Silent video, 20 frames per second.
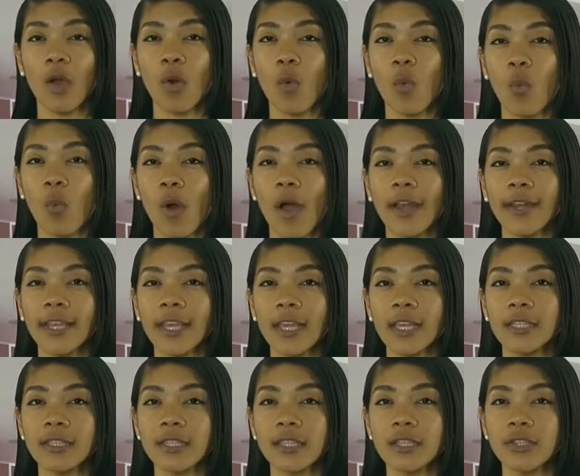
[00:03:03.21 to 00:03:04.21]
One
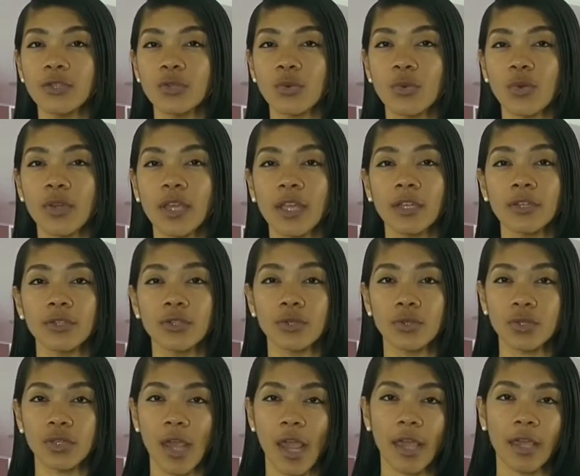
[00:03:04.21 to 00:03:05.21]
easy trick to
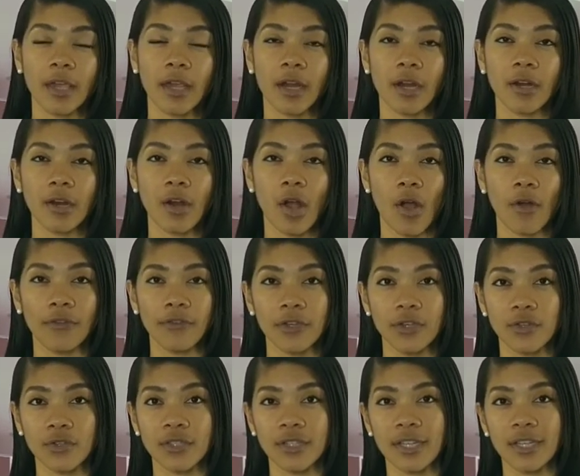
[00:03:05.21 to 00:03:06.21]
take care of
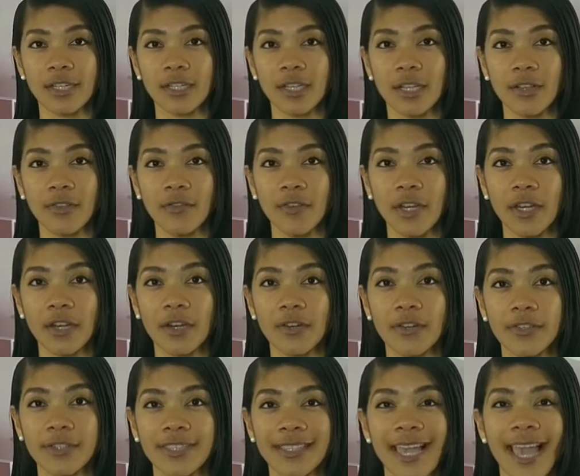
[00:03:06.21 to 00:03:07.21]
your dental
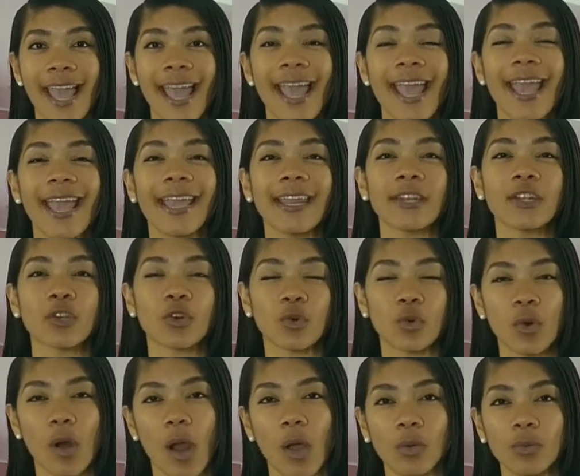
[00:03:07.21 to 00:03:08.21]
veneers and
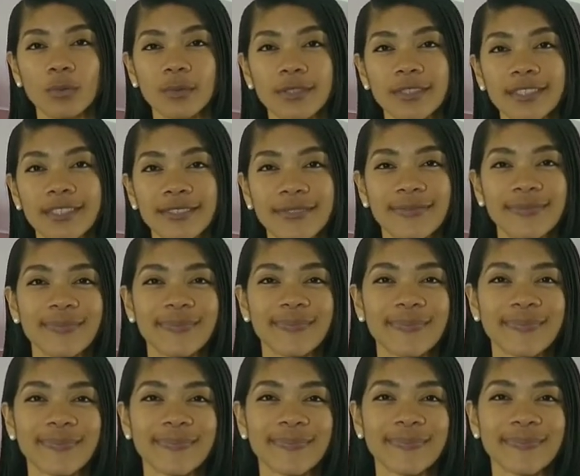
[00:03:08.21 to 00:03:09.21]
crowns.
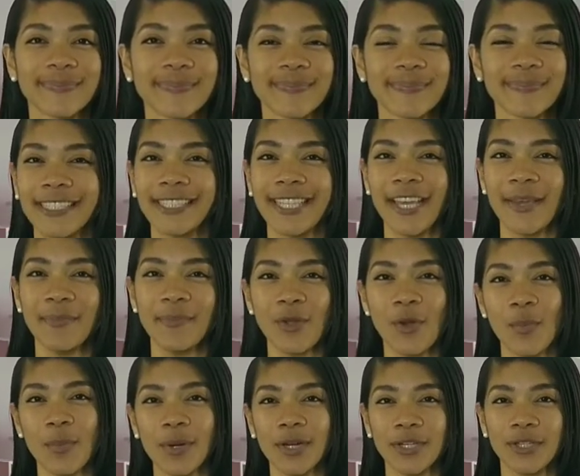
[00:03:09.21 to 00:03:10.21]
Tip
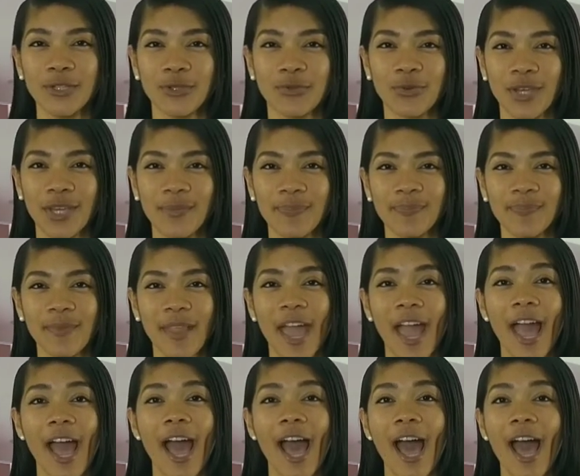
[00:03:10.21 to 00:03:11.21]
number three,
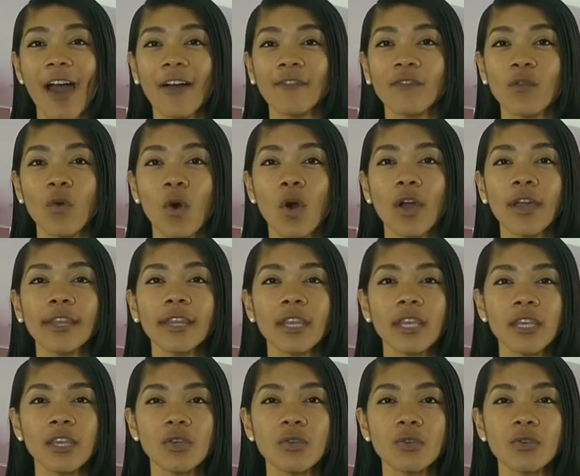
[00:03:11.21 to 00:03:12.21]
avoid
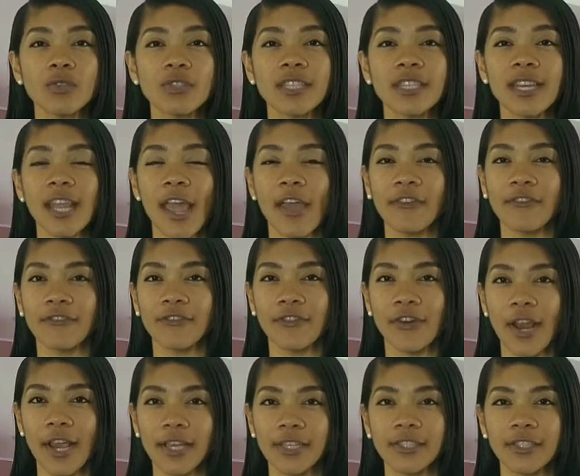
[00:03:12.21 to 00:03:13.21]
using
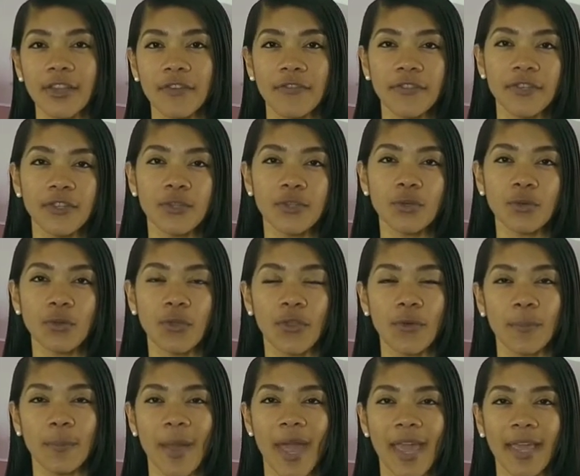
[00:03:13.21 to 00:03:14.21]
abrasive
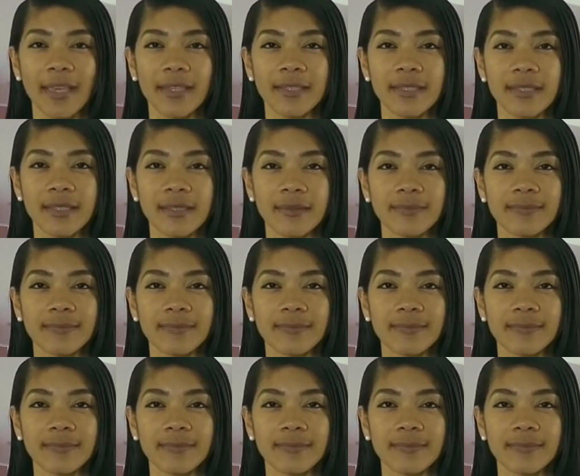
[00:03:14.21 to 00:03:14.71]
toothpaste.